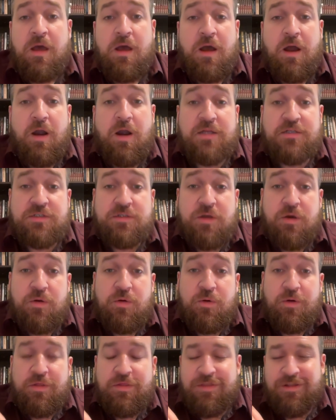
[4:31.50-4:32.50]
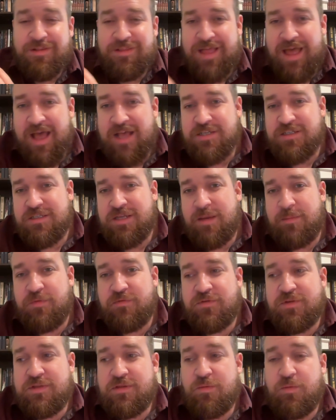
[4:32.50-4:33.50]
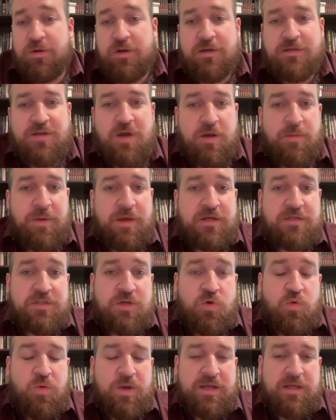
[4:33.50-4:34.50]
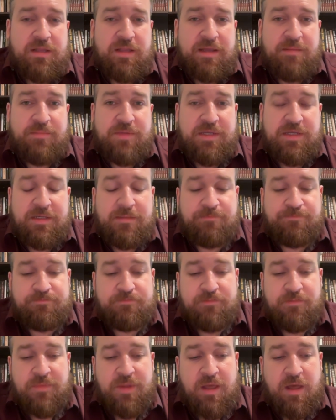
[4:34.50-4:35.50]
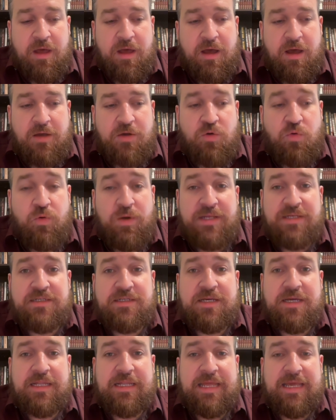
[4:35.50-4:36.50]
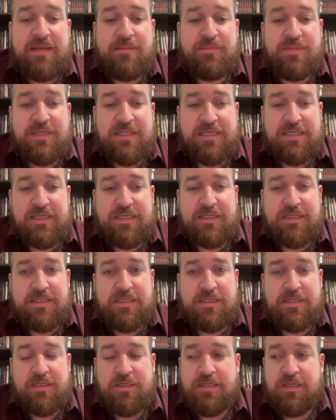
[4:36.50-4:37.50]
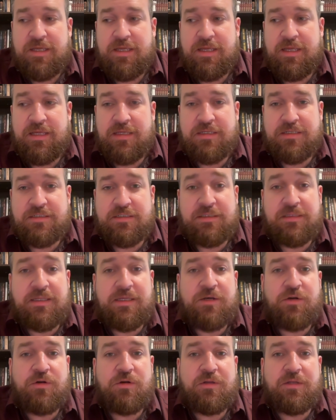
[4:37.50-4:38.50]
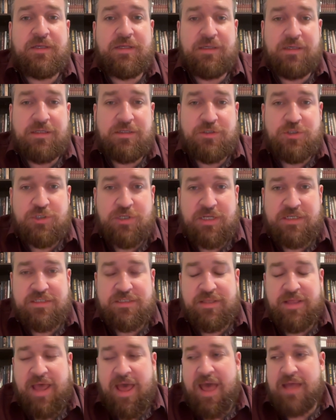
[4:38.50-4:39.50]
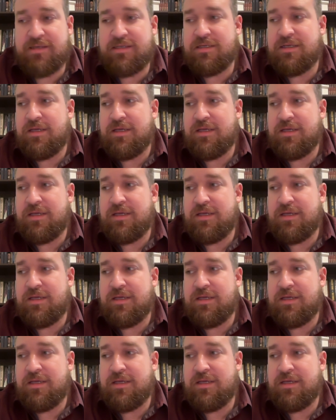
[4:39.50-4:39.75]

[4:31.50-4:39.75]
All right, so the last type of deed that we're going to talk about is a quitclaim deed. Quitclaim deed is literally just that.